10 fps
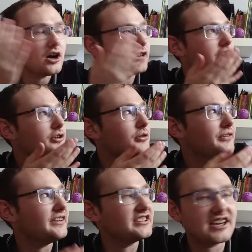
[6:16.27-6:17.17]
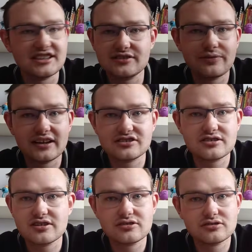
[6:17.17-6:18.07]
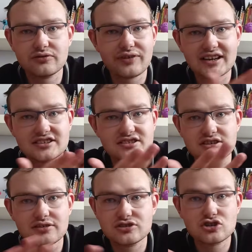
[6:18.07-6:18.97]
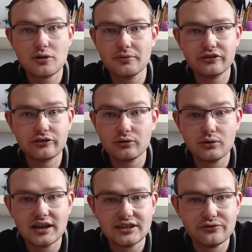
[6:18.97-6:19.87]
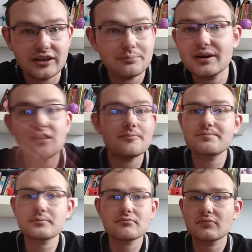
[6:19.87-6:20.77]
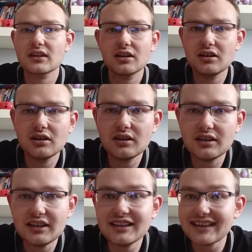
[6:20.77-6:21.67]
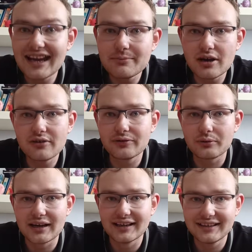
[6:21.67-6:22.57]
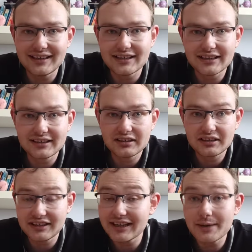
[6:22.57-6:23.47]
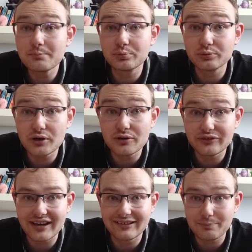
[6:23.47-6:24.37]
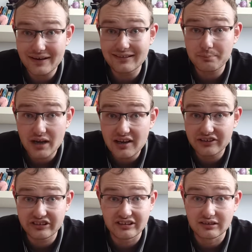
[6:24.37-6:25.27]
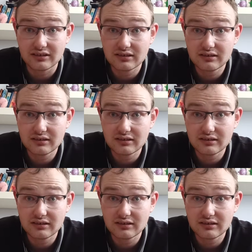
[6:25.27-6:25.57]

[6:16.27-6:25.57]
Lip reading: I don't know if he changed thanks to Thomas or anything, but he came over it. He improved as a better person.